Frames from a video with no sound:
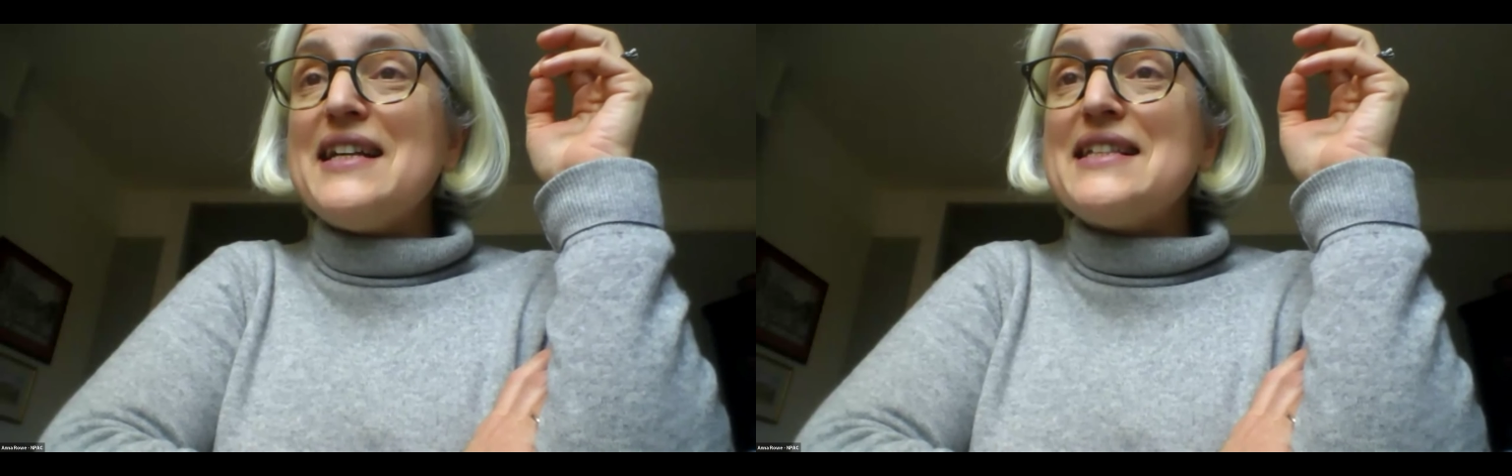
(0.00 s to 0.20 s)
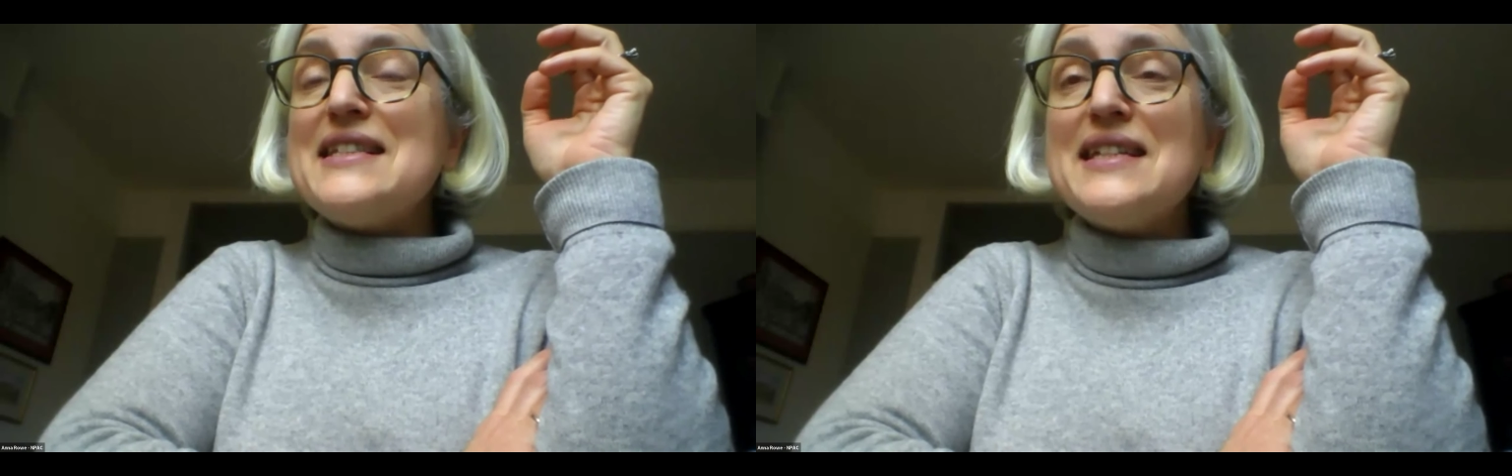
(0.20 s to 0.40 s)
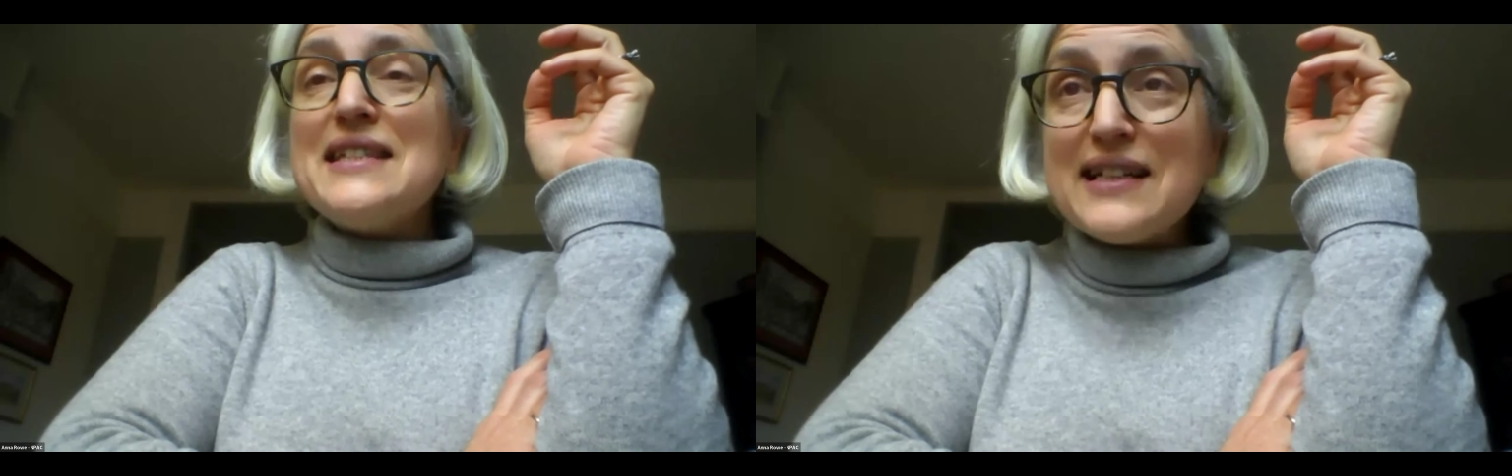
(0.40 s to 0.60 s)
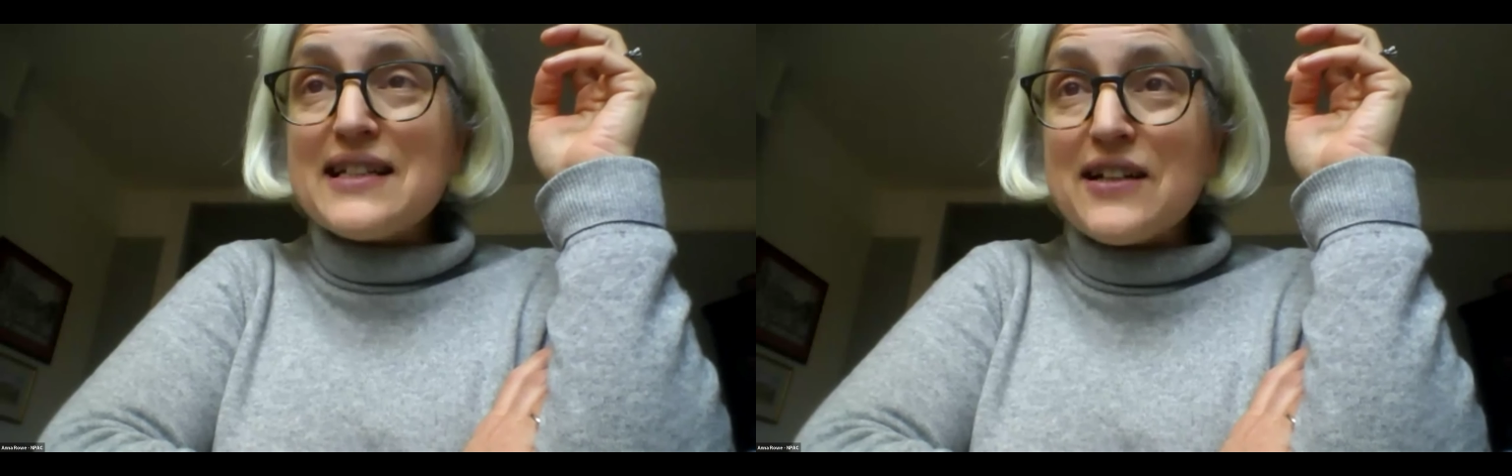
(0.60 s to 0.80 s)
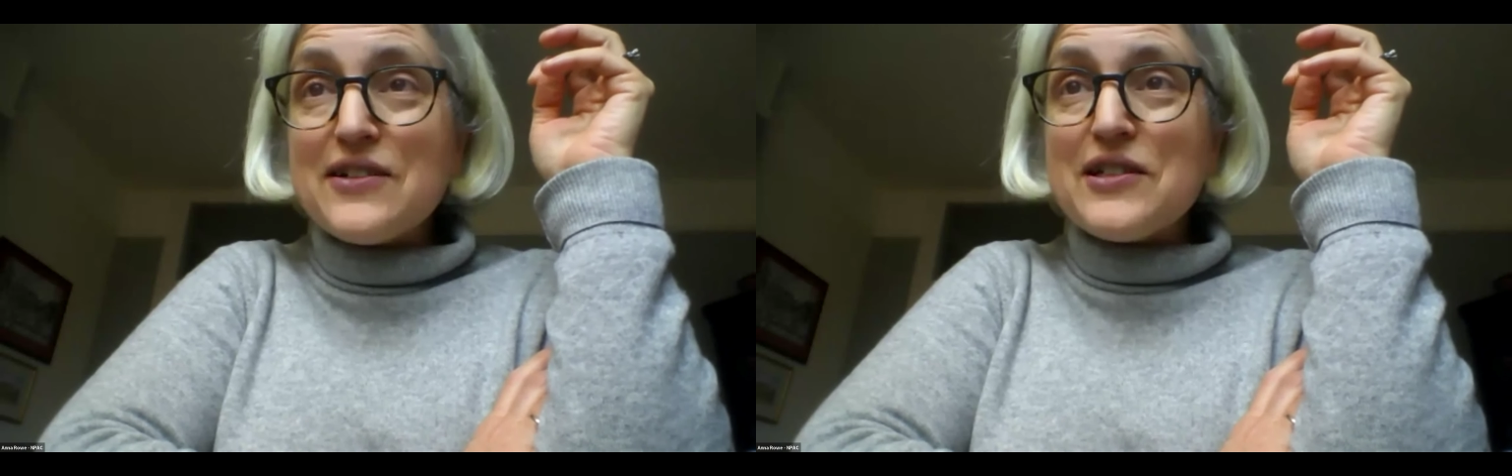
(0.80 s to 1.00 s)
existing
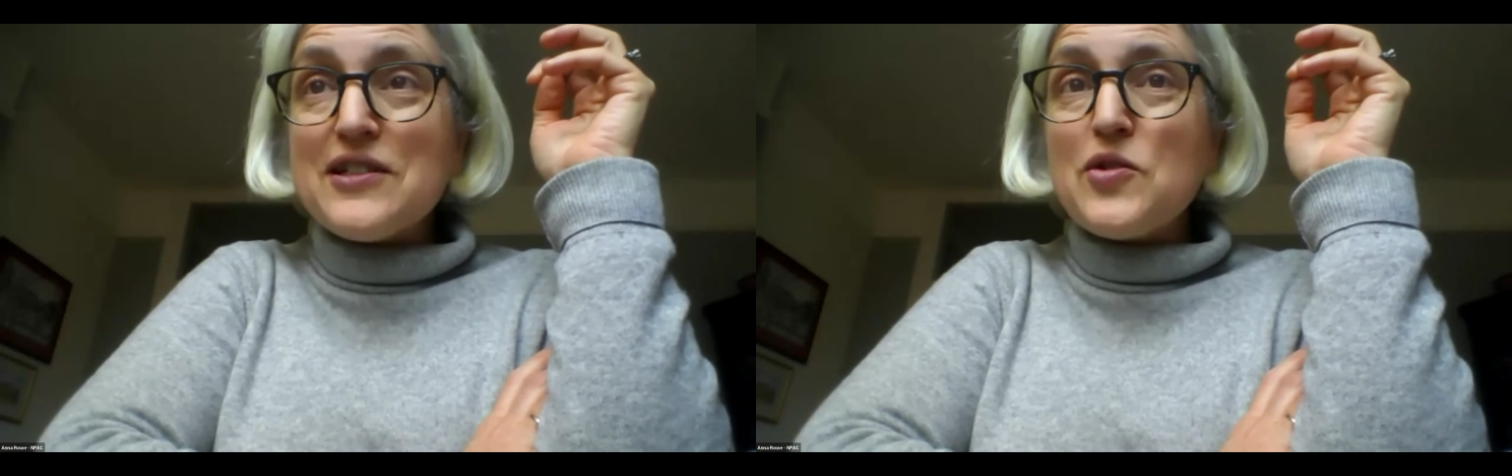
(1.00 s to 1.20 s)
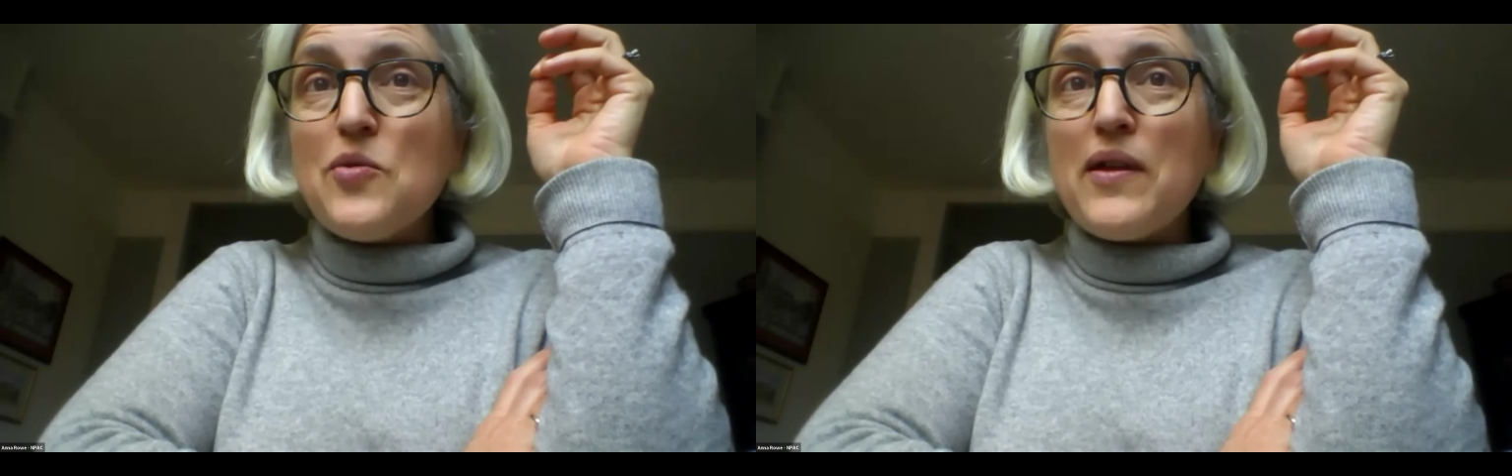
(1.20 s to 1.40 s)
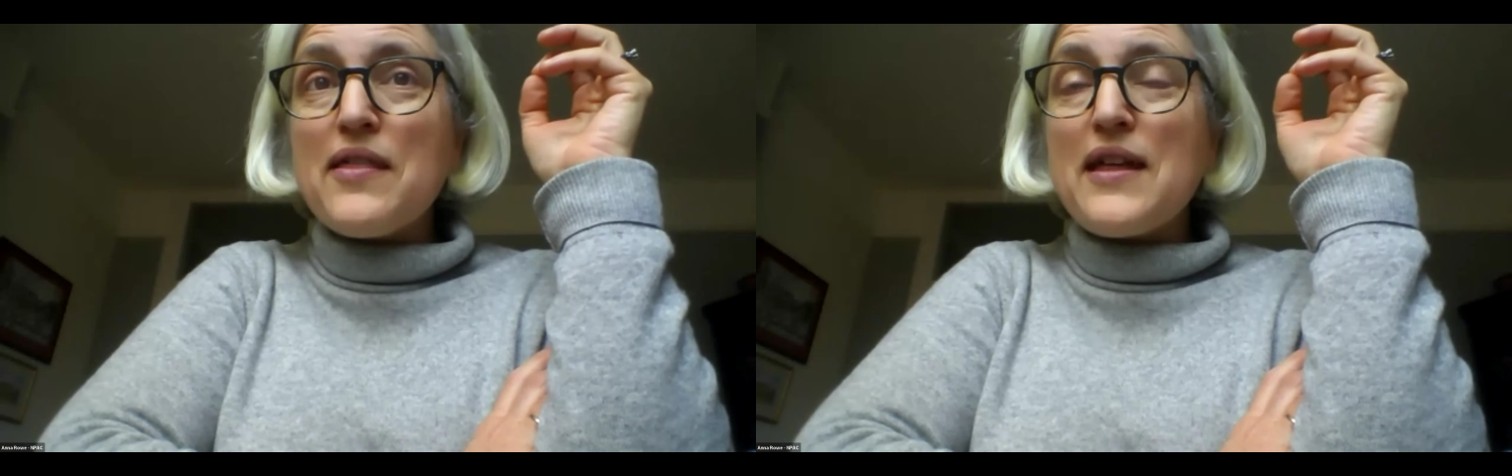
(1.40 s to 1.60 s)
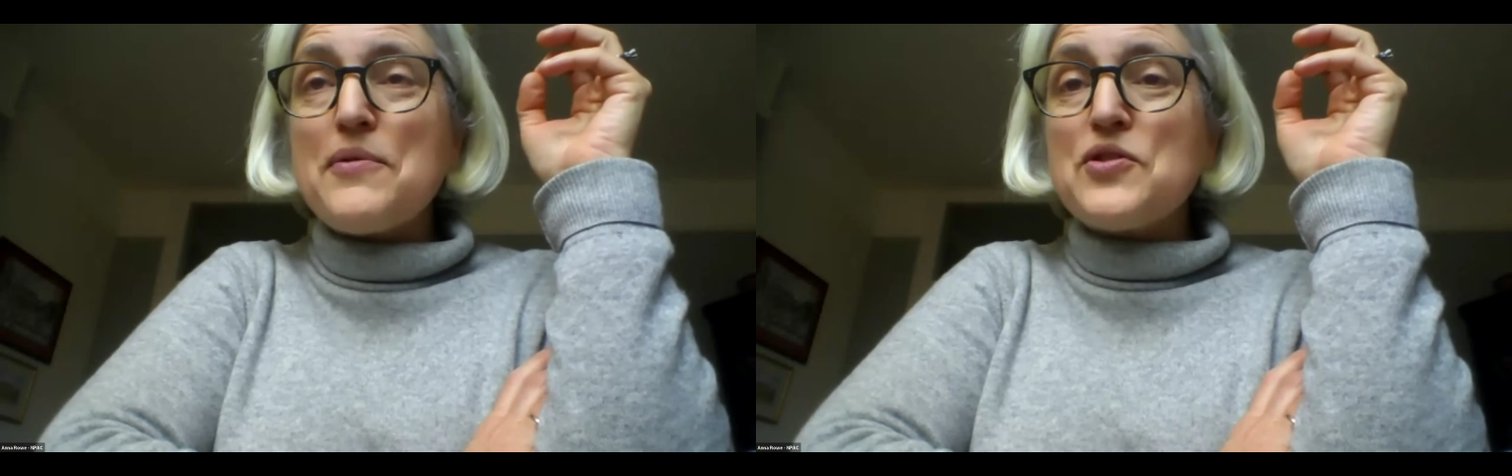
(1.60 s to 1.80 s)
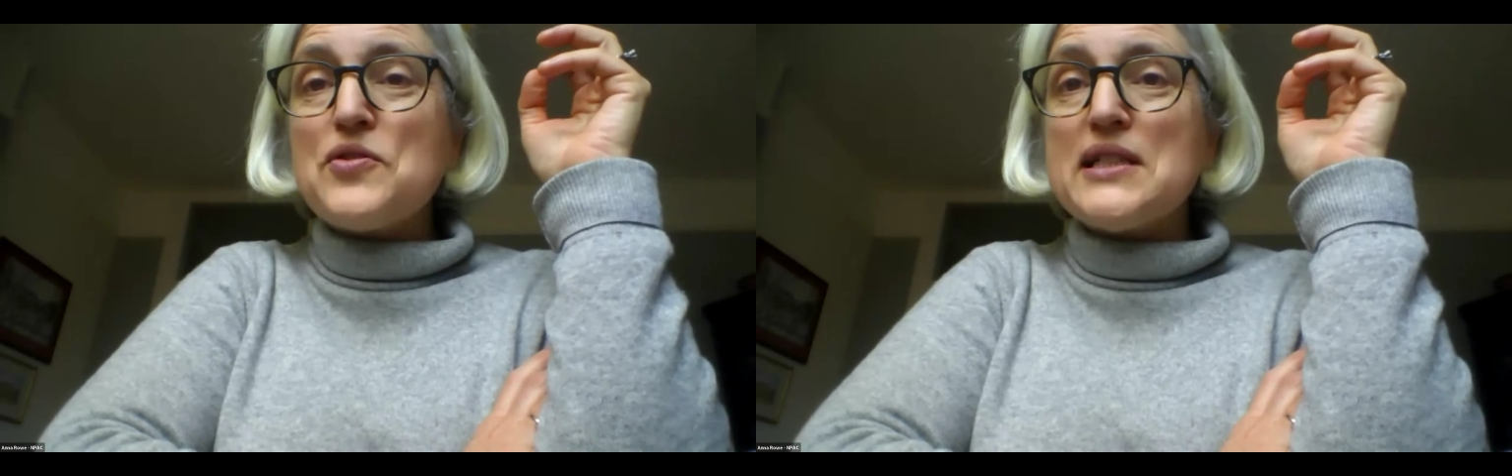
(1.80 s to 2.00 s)
donors or whether they
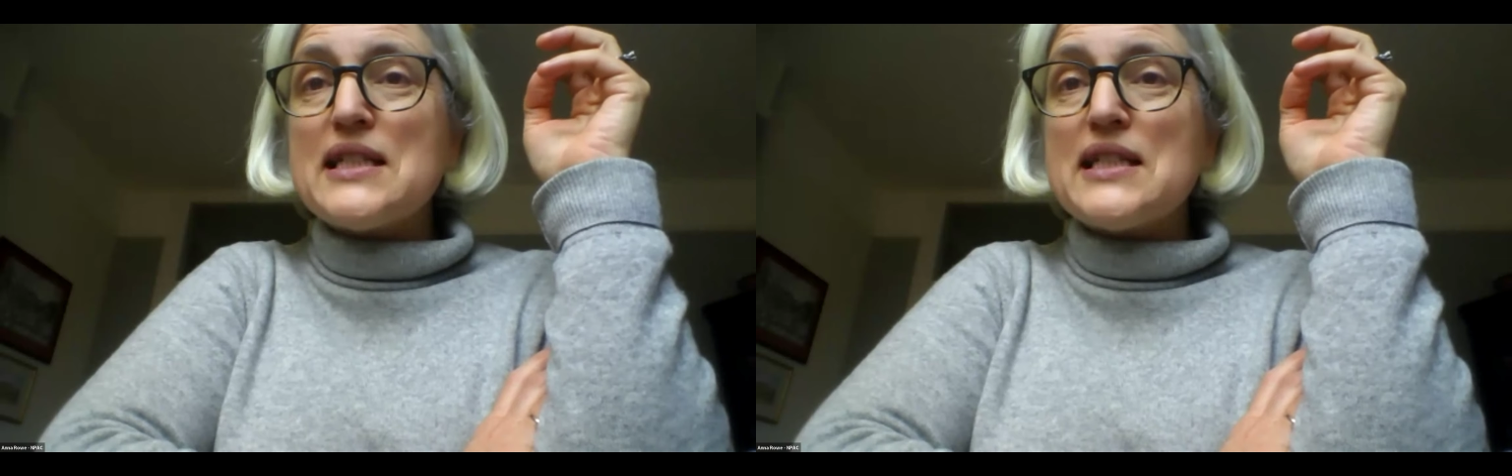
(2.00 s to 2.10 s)
were trying